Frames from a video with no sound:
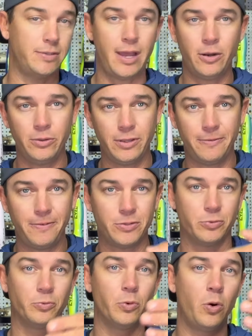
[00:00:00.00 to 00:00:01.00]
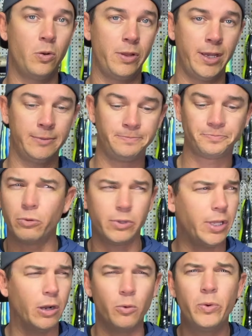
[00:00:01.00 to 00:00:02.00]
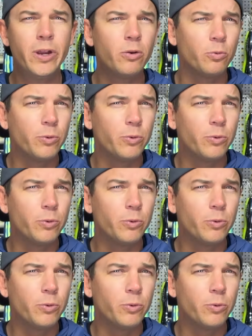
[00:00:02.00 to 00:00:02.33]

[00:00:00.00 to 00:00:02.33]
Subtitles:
not only the fish rolling, weird